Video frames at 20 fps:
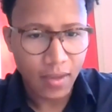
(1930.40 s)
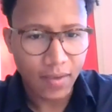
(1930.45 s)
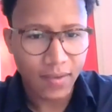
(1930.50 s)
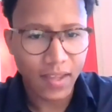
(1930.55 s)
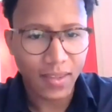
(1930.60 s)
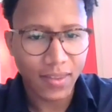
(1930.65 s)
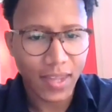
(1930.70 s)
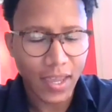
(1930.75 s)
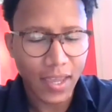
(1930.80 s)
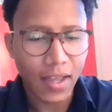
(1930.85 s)
is
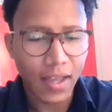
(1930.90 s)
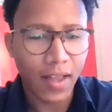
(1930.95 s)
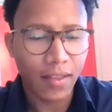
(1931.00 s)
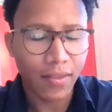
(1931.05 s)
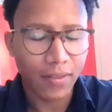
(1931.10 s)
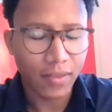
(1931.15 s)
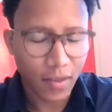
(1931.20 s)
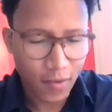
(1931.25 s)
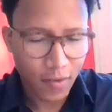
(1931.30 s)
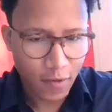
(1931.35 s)
that they
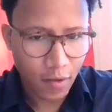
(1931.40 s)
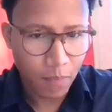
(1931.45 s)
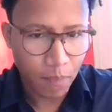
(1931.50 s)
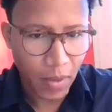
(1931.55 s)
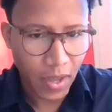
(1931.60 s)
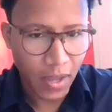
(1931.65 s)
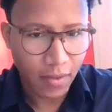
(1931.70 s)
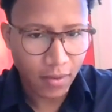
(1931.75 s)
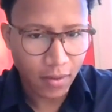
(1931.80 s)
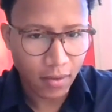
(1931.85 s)

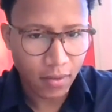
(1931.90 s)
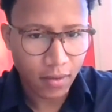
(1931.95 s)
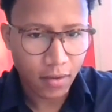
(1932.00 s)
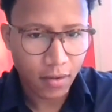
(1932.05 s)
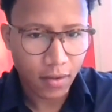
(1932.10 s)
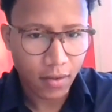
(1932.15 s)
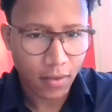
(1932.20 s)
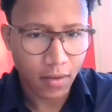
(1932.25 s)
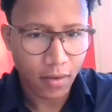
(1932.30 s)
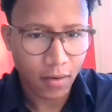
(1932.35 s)
anticipated
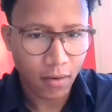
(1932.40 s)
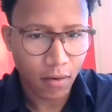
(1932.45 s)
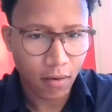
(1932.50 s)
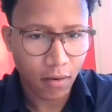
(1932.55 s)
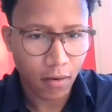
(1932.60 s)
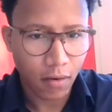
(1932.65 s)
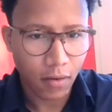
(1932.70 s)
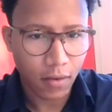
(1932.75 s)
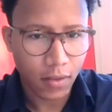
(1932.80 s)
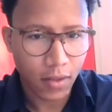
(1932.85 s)
the
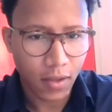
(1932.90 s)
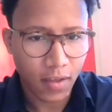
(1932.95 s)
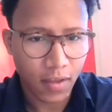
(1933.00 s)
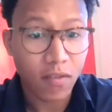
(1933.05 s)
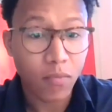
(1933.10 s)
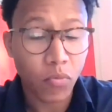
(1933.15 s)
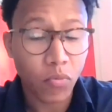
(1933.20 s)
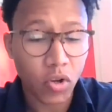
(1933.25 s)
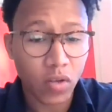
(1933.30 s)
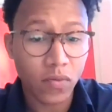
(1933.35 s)
the
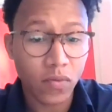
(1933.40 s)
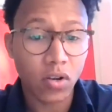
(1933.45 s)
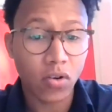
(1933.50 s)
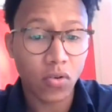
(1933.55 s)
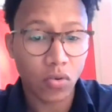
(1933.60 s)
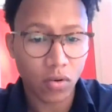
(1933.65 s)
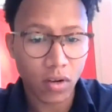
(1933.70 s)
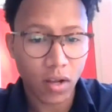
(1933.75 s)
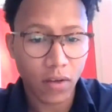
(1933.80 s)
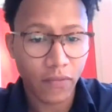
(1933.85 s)
spread of the
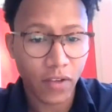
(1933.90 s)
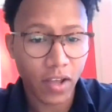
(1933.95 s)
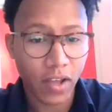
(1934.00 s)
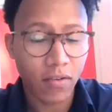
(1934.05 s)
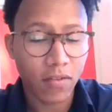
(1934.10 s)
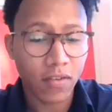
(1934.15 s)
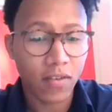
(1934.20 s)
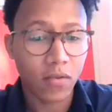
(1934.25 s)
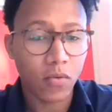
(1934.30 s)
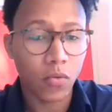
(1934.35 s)

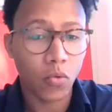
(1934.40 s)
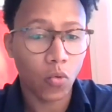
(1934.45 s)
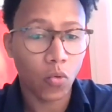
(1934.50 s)
coronavirus